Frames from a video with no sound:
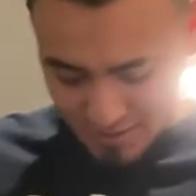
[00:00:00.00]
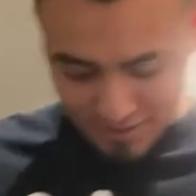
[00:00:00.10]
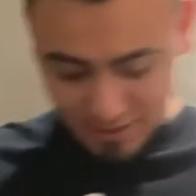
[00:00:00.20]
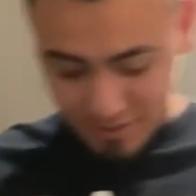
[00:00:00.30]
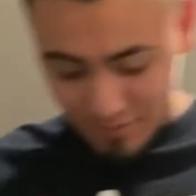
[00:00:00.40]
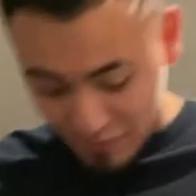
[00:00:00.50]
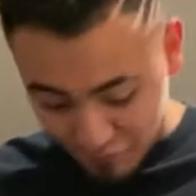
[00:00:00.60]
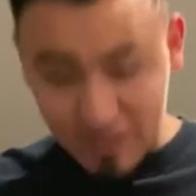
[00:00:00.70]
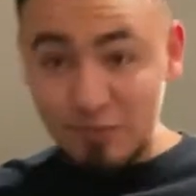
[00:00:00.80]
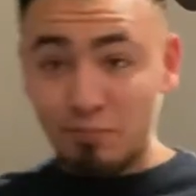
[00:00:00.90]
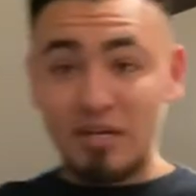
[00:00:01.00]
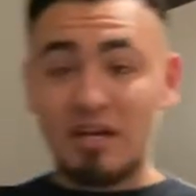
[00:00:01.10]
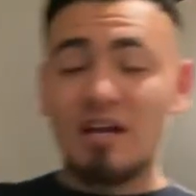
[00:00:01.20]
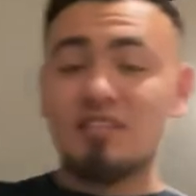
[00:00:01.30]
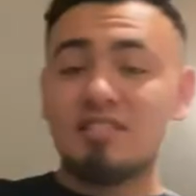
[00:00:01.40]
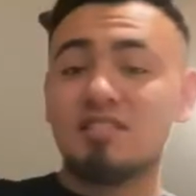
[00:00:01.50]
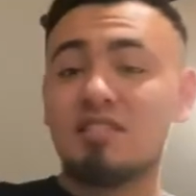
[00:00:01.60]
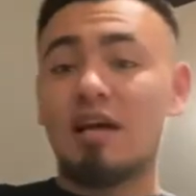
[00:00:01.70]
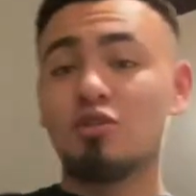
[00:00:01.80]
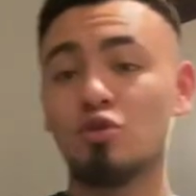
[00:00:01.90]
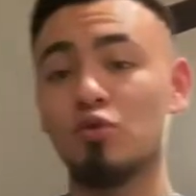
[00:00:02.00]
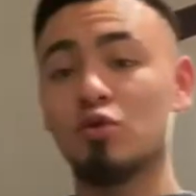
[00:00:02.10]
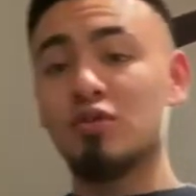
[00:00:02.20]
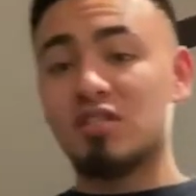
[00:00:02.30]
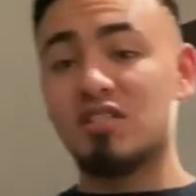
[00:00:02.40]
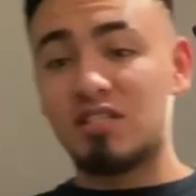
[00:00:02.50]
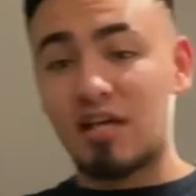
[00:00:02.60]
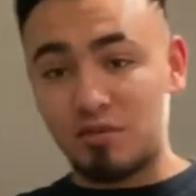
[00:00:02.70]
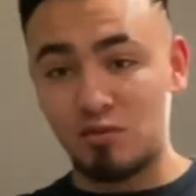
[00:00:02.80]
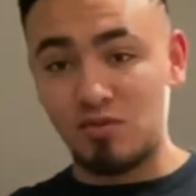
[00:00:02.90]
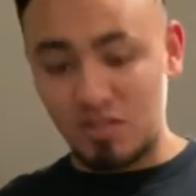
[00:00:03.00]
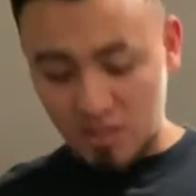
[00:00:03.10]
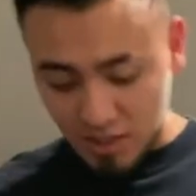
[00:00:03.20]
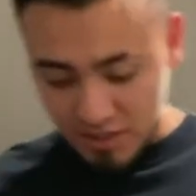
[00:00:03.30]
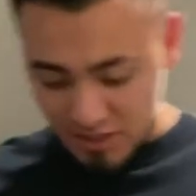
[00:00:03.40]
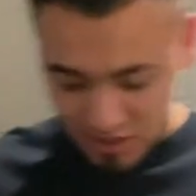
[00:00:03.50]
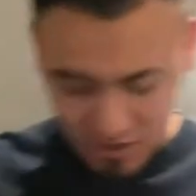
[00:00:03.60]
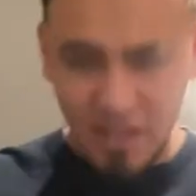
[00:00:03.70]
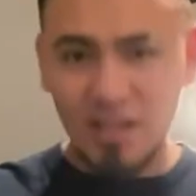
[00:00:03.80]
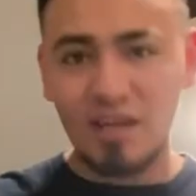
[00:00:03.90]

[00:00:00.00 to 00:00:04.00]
Um, it fits pretty nice. It's not too loose. It's not too snug. It's just kind of like a